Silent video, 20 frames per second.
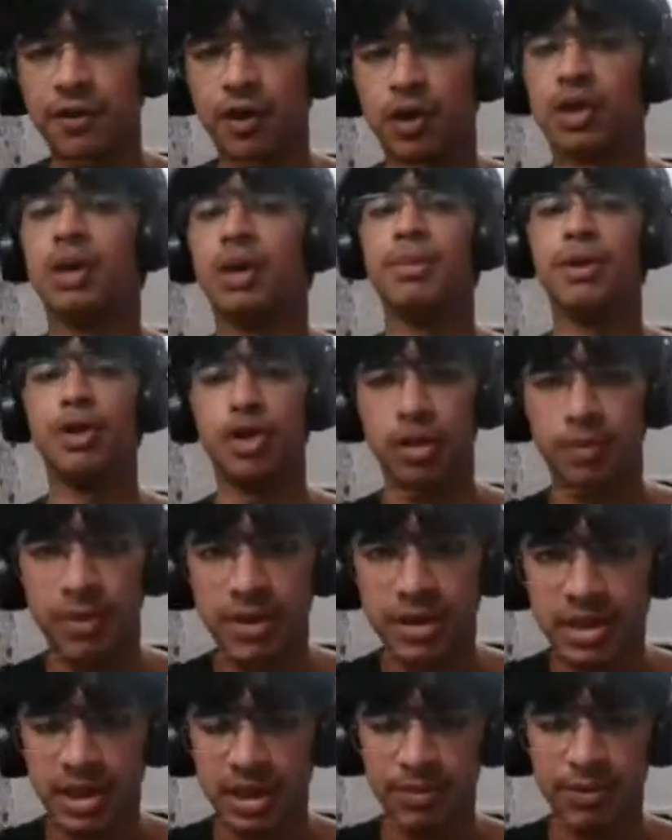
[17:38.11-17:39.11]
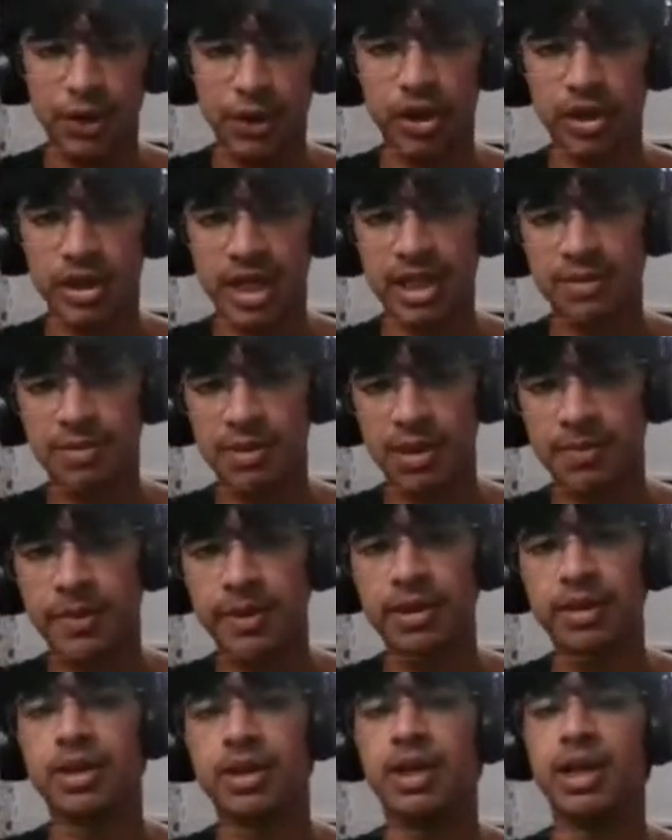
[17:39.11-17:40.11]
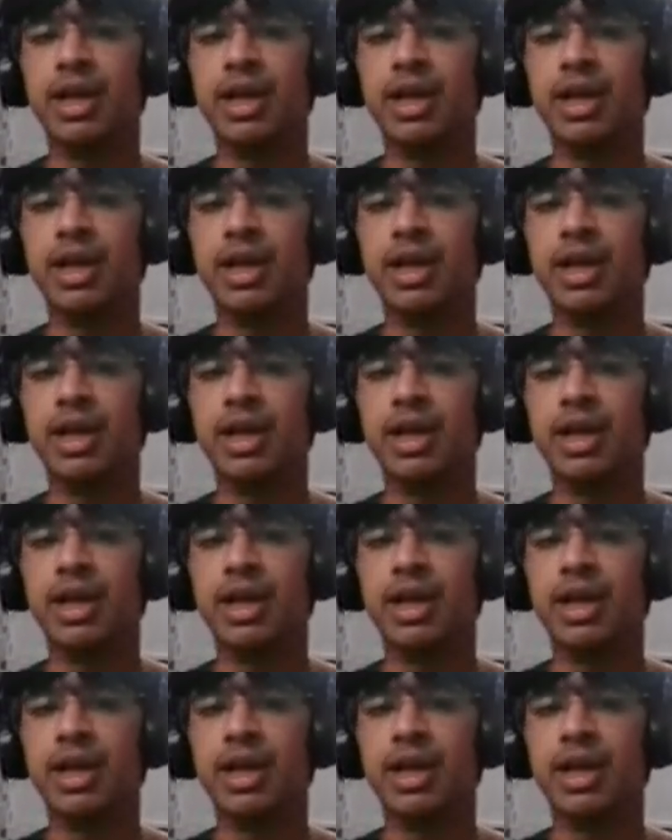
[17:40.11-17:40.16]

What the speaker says: for computer science people.